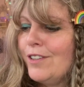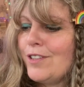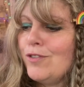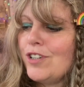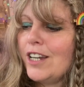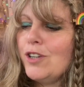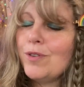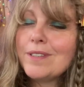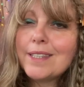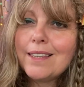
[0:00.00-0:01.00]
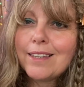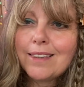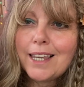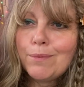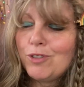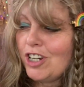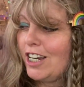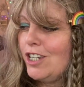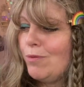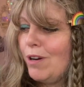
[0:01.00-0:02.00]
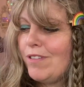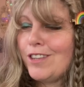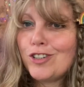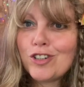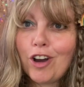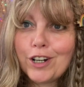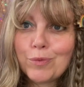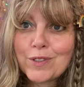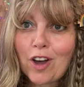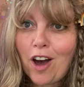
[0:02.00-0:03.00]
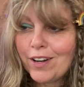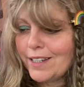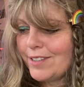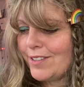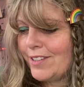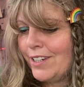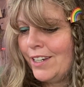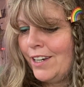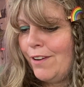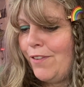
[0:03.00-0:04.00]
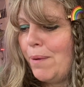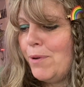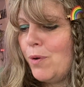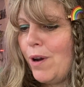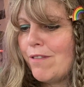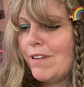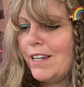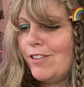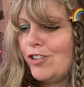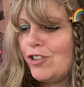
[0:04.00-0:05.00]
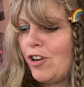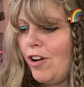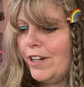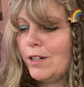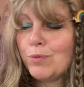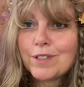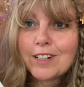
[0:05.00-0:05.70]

you can see the theme. January, the shine was ice. February, the shine was